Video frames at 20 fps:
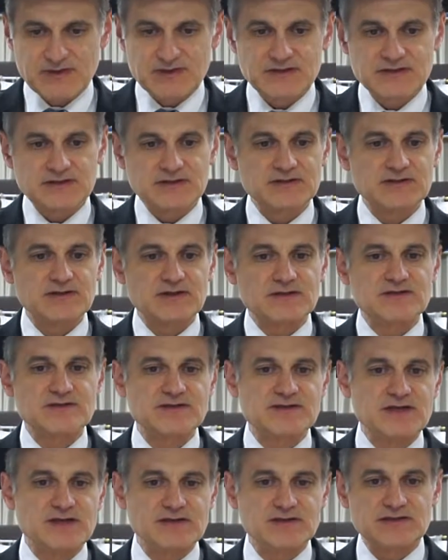and he didn't
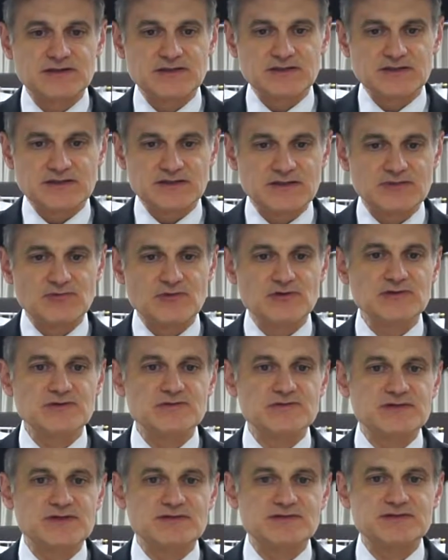understand that they weren't
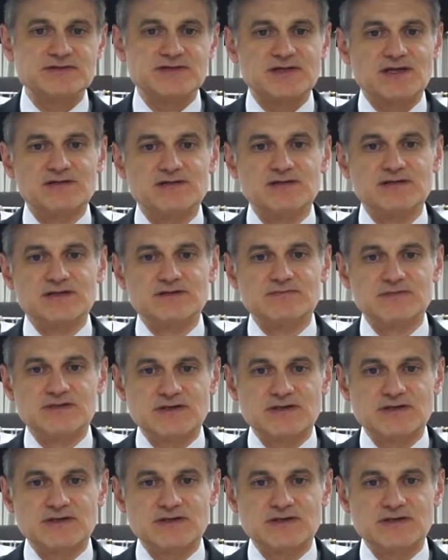tzaddikim.